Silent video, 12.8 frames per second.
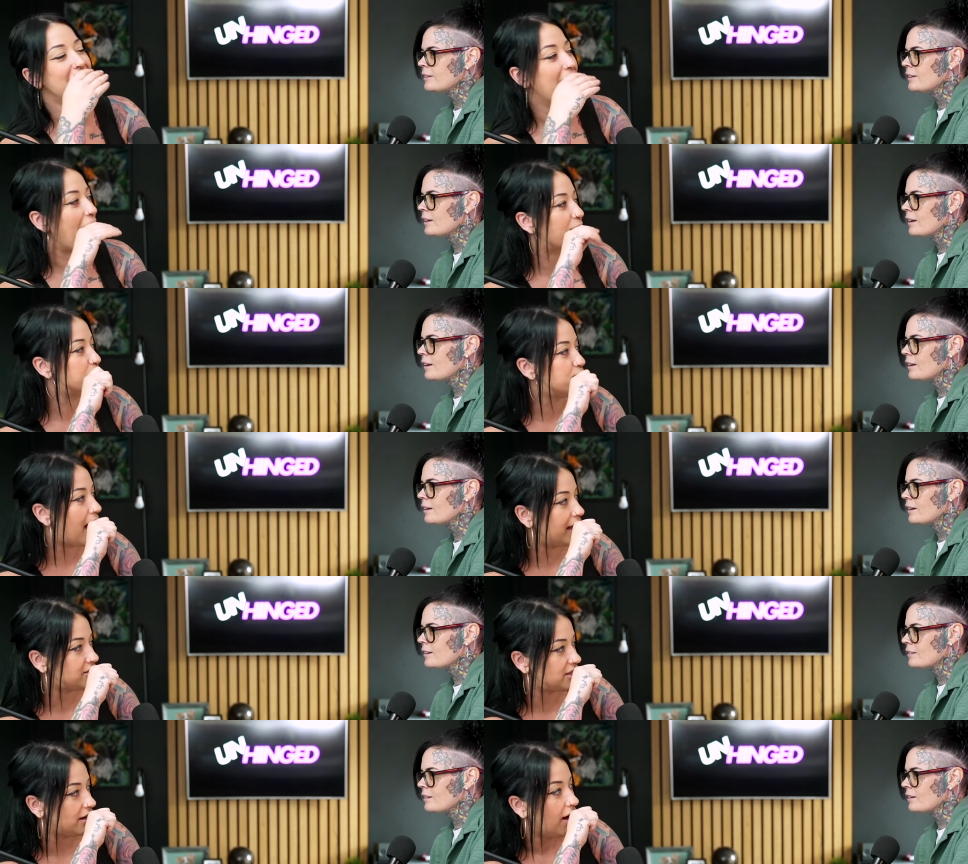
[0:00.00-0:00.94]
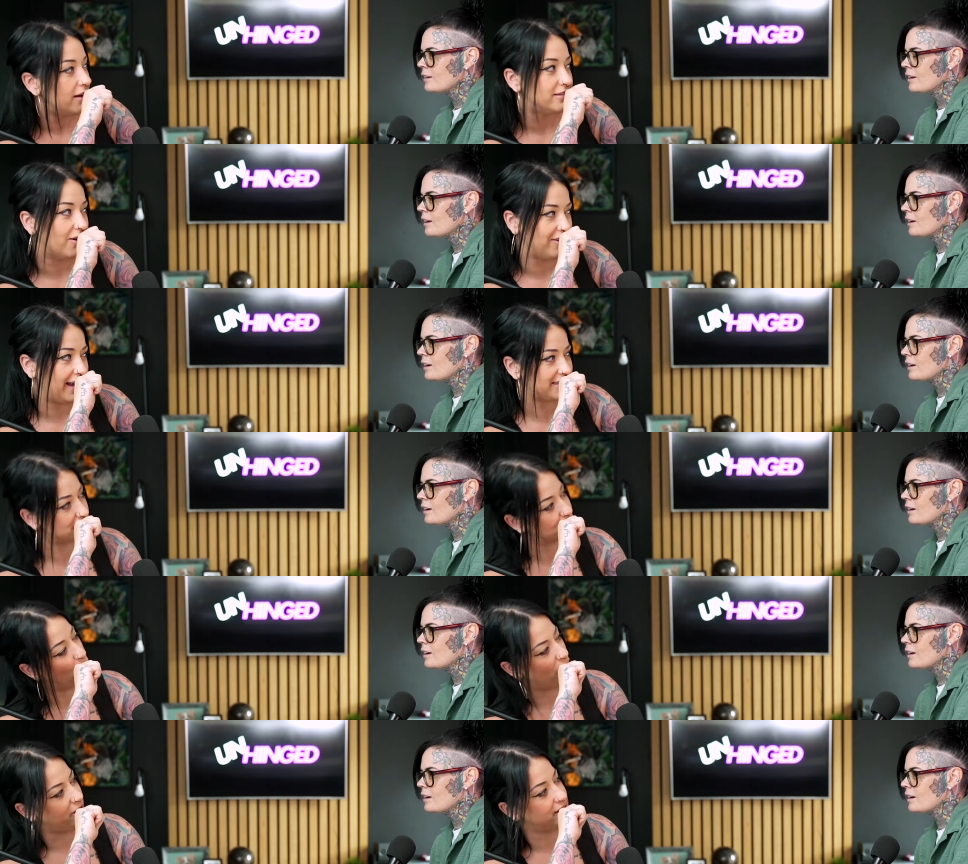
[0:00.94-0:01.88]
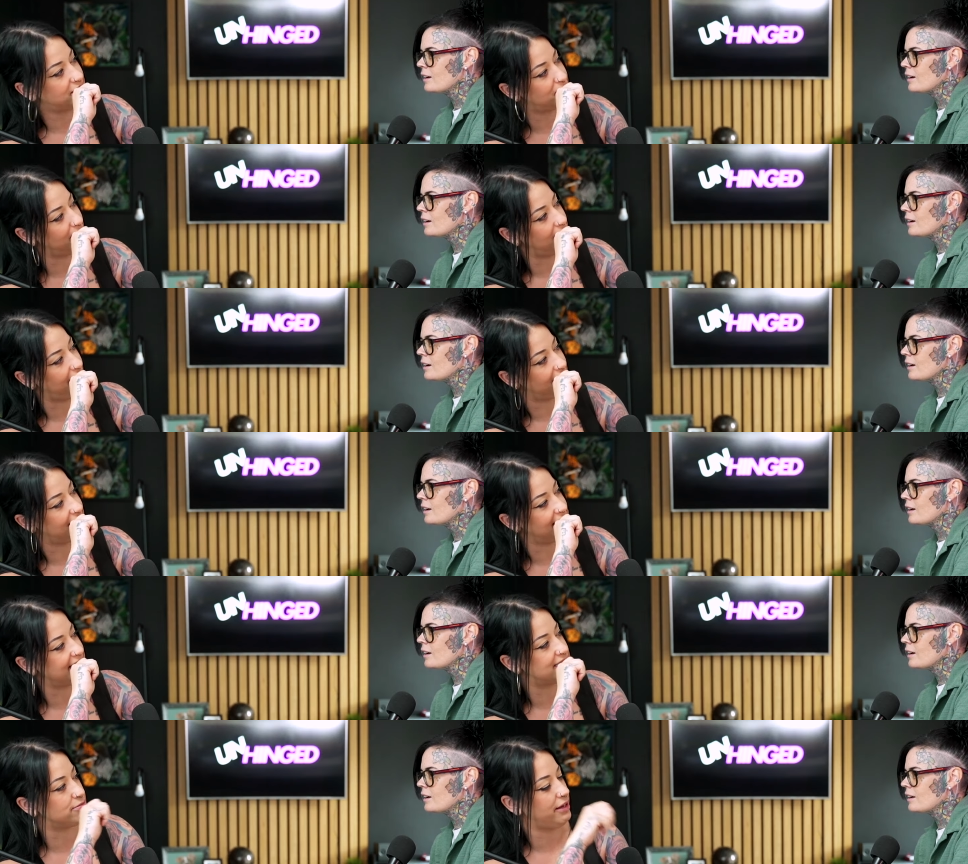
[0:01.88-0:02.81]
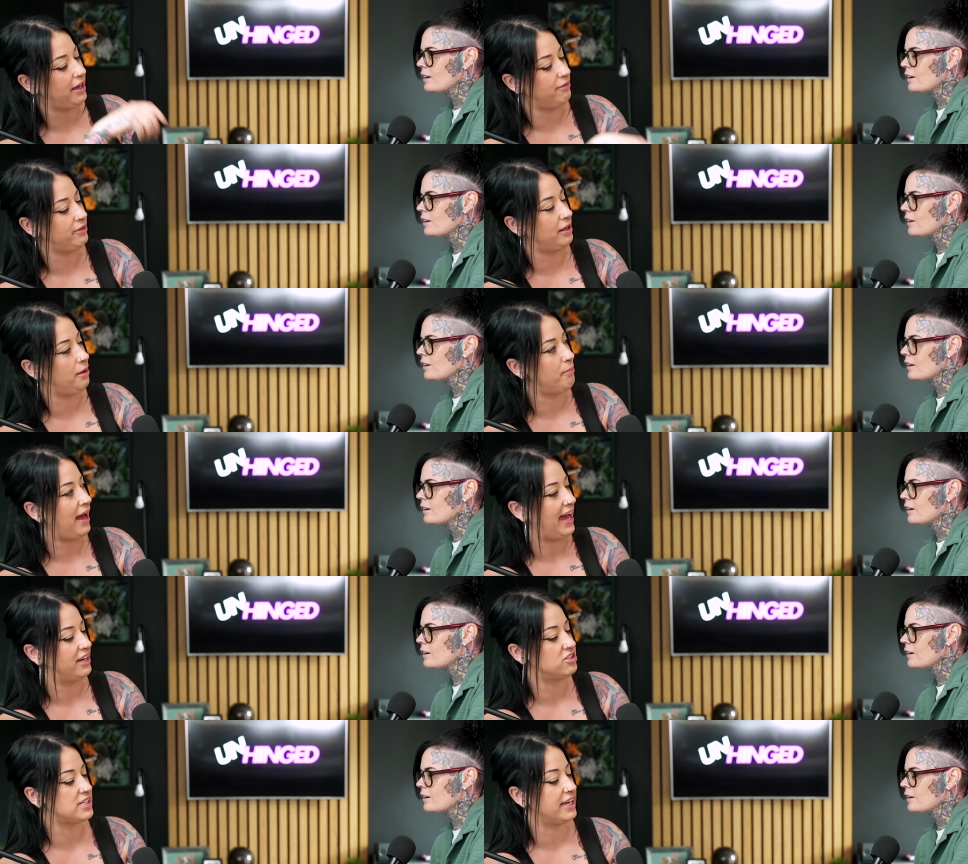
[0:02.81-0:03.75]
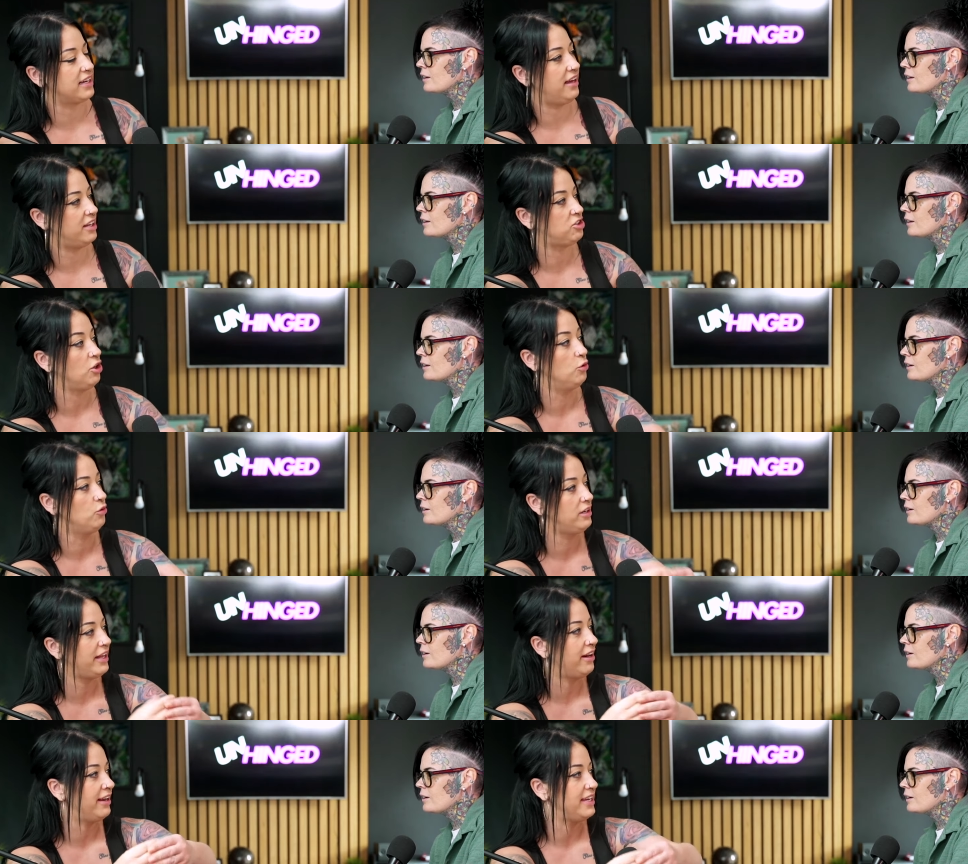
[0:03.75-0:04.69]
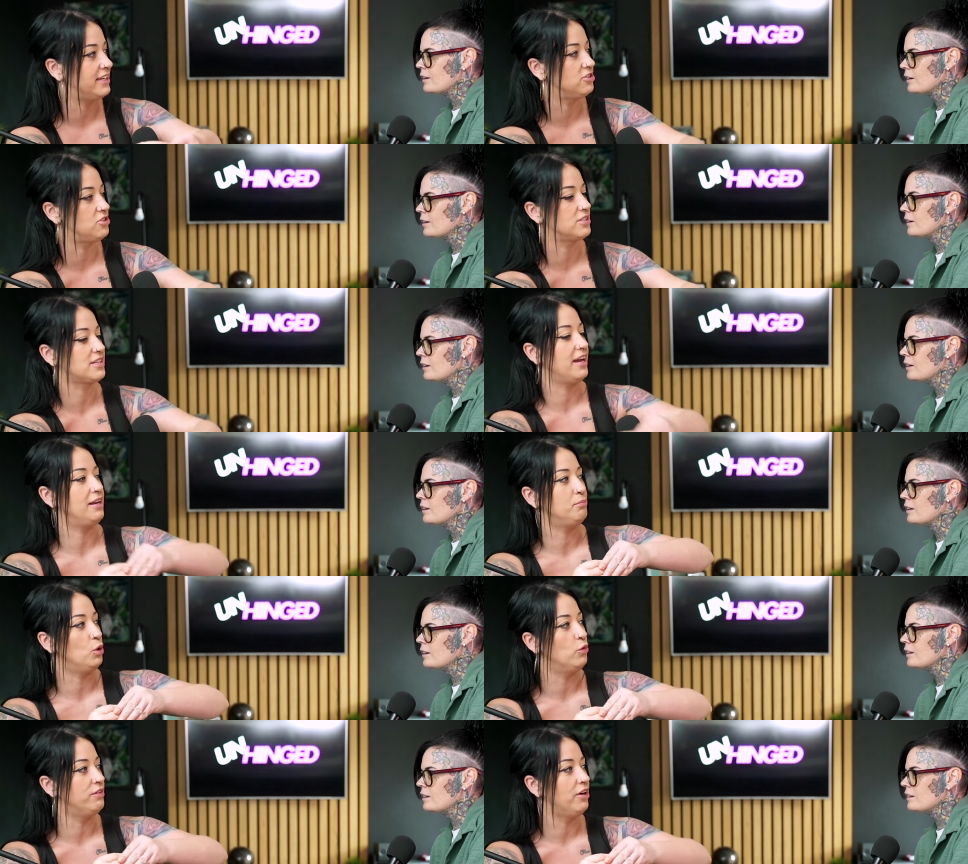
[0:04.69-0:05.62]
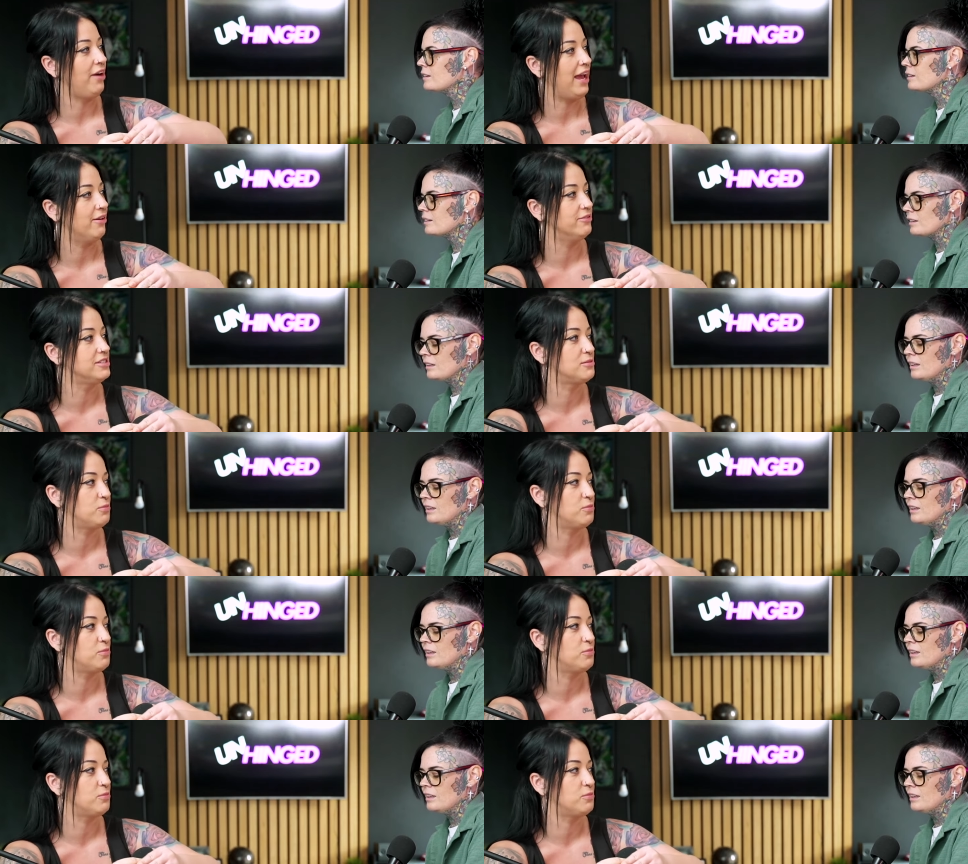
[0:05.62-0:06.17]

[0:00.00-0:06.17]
Speaker 1: I mean, imagine. No, that's more intimate. Like at least with, with a man, there's like a, a tool there that you can just kind of move it around.